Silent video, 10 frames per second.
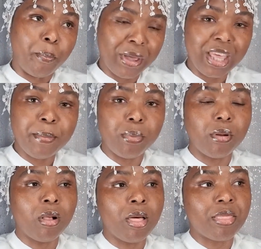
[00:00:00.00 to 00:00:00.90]

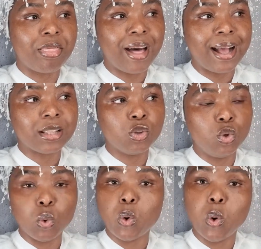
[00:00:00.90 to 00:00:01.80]
people that
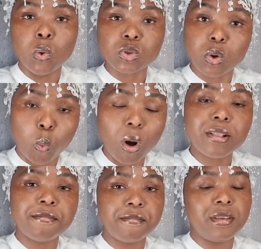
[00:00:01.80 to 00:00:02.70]
know
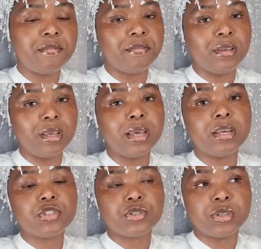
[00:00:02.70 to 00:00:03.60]
what
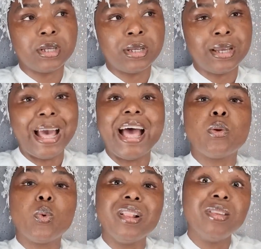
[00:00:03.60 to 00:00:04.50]
Fifi is
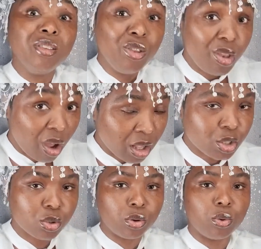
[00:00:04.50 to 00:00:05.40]
and will
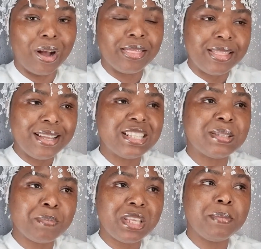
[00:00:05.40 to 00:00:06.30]
not go. And
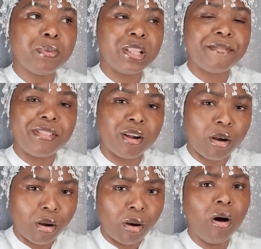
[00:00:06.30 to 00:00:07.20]
these people, if
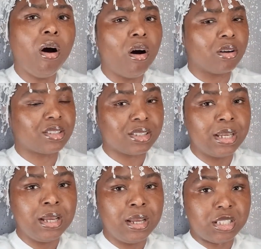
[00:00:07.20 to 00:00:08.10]
they're
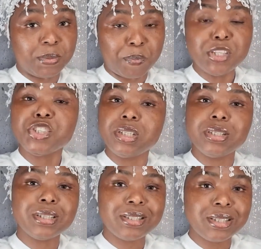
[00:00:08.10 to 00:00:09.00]
caught,
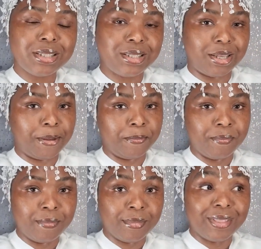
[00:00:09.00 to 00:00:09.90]
especially in the city,
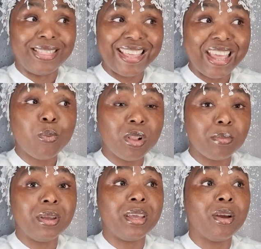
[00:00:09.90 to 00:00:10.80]
they
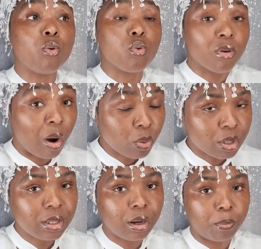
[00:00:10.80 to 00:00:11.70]
will be
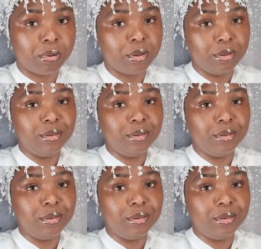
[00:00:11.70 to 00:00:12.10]
rounded up.